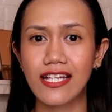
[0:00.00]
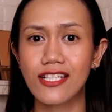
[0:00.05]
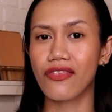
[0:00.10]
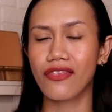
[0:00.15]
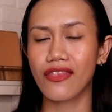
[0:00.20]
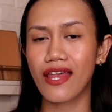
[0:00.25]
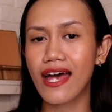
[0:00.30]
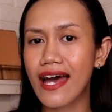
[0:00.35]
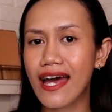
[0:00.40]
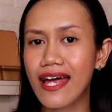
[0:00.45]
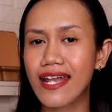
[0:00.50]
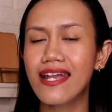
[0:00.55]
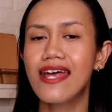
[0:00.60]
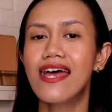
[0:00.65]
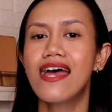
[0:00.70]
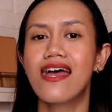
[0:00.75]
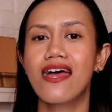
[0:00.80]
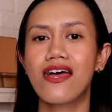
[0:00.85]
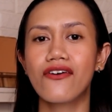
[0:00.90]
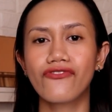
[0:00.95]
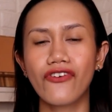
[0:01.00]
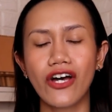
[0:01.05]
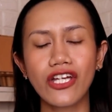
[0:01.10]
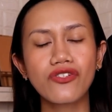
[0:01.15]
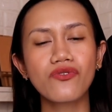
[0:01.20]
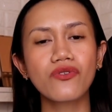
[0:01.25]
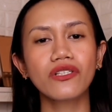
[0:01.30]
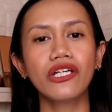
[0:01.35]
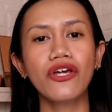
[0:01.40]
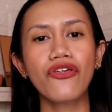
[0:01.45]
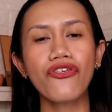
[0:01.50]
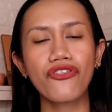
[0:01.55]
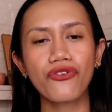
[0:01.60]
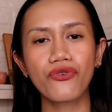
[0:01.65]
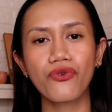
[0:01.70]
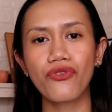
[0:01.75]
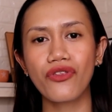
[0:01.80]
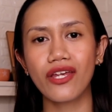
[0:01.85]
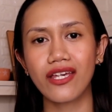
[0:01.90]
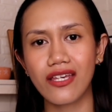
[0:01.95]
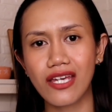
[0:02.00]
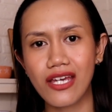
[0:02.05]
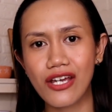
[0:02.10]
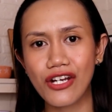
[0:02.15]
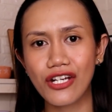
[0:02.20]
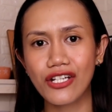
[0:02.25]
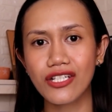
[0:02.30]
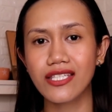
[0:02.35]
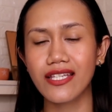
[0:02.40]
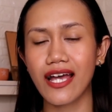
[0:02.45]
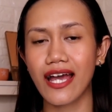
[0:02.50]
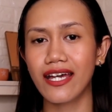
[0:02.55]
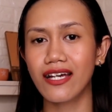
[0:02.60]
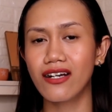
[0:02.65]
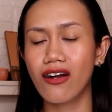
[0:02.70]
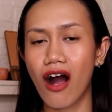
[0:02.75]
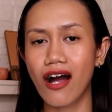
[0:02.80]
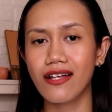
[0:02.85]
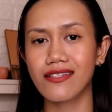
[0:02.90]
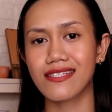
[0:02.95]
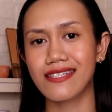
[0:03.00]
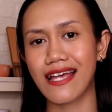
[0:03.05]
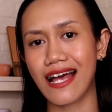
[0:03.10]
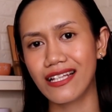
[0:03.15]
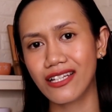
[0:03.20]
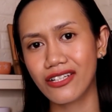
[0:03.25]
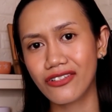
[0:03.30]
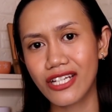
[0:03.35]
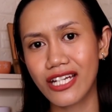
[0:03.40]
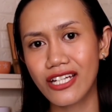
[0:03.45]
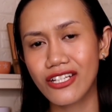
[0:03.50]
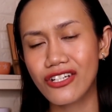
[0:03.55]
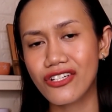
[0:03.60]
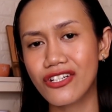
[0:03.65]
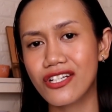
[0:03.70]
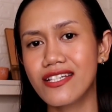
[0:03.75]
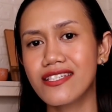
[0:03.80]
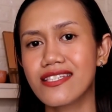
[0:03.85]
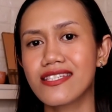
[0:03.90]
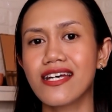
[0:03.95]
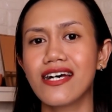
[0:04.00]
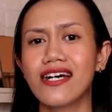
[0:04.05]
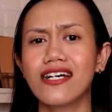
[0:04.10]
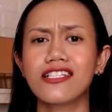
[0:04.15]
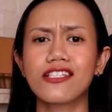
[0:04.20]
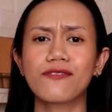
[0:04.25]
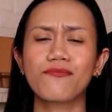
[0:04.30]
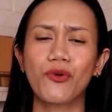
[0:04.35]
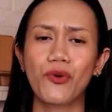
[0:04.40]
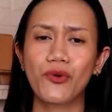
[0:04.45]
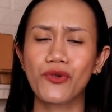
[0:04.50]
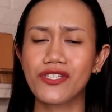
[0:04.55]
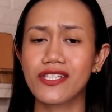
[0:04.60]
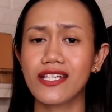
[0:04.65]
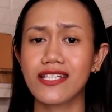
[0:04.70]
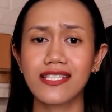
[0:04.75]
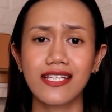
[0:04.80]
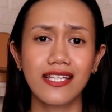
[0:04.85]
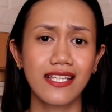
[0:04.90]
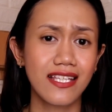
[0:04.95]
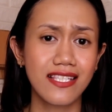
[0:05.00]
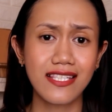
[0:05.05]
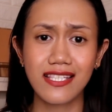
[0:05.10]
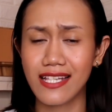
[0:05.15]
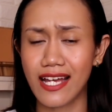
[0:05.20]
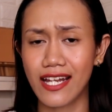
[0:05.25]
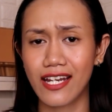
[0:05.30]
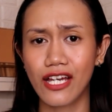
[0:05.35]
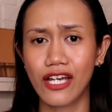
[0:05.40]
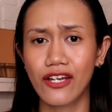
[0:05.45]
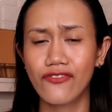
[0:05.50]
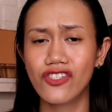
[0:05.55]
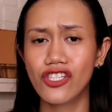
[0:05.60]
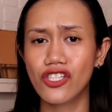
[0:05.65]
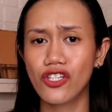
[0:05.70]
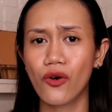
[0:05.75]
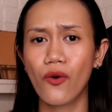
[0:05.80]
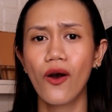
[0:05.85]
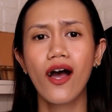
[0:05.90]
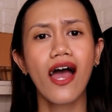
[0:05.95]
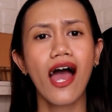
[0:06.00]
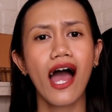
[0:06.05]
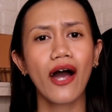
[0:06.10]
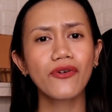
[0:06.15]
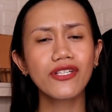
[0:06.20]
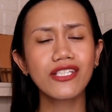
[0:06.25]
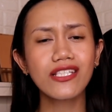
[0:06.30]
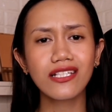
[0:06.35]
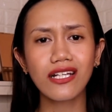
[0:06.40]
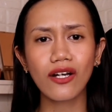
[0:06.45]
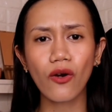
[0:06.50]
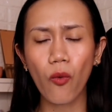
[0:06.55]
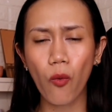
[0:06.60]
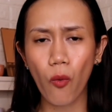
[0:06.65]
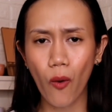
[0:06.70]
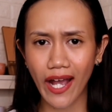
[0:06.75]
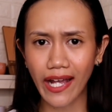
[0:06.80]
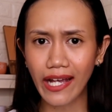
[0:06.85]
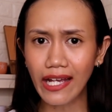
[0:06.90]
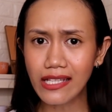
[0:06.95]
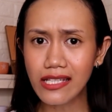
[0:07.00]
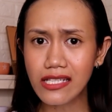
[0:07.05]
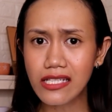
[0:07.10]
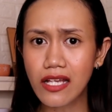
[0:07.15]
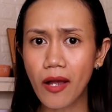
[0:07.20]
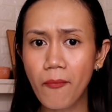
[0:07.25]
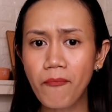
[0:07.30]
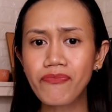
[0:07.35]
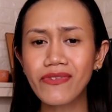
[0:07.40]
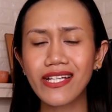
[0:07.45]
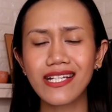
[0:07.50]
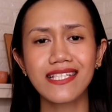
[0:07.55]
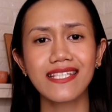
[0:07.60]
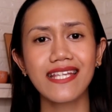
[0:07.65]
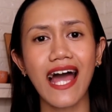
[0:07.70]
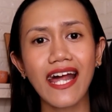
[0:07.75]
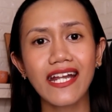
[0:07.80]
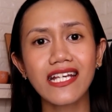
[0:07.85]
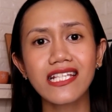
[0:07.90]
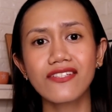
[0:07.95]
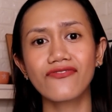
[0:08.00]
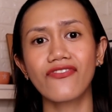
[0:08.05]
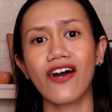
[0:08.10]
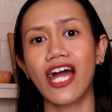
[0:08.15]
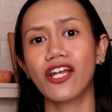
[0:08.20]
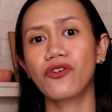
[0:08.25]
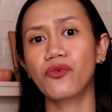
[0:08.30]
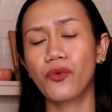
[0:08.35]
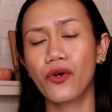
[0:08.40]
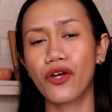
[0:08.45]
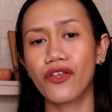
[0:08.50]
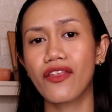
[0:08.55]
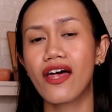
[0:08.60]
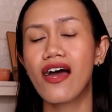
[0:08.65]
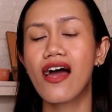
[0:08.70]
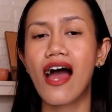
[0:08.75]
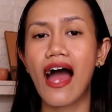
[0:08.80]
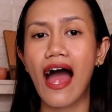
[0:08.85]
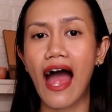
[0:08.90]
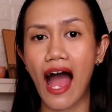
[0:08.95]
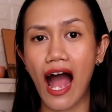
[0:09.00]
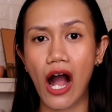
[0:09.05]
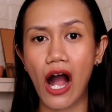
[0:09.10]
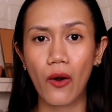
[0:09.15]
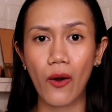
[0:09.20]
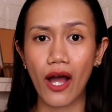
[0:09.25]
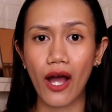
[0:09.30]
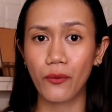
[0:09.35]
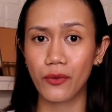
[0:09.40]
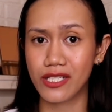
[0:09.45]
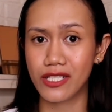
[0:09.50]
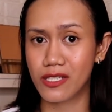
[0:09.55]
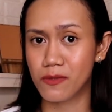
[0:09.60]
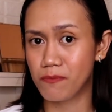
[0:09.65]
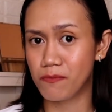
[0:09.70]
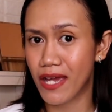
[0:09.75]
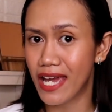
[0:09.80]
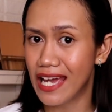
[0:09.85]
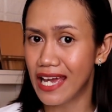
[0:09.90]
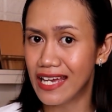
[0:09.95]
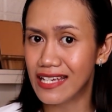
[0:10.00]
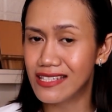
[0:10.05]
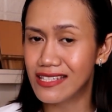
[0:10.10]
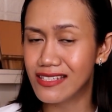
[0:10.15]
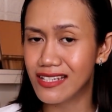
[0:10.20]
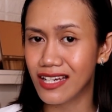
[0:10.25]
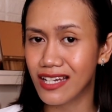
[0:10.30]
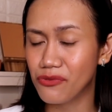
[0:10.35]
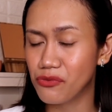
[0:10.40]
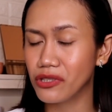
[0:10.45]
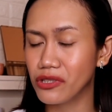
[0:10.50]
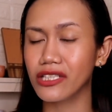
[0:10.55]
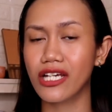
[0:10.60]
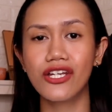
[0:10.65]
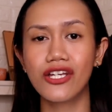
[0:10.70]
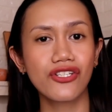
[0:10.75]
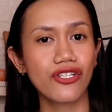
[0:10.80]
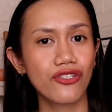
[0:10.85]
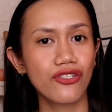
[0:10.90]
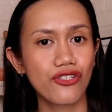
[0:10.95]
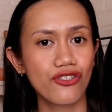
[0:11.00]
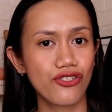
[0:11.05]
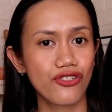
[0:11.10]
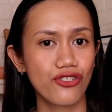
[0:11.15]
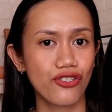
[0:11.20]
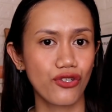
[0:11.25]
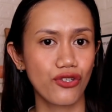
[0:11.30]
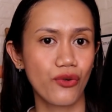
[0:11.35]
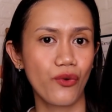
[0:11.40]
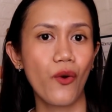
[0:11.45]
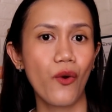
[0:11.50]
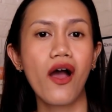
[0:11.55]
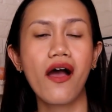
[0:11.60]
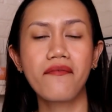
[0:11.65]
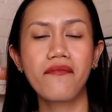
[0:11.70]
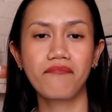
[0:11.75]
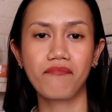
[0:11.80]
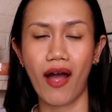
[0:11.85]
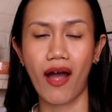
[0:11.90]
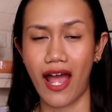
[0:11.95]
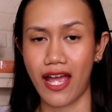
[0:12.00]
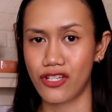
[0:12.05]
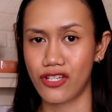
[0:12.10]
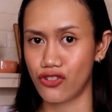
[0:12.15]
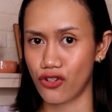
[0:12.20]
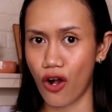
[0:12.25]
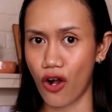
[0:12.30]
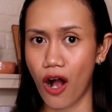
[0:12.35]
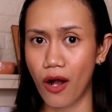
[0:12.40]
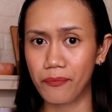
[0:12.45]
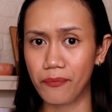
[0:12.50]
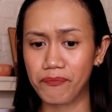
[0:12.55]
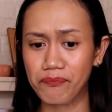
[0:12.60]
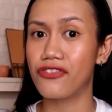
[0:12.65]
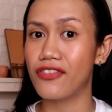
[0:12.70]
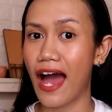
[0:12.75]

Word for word: And then eventually through the years, I got salary increases, bonuses, and incentives. So I was quite satisfied with how I was paid in relation to my job.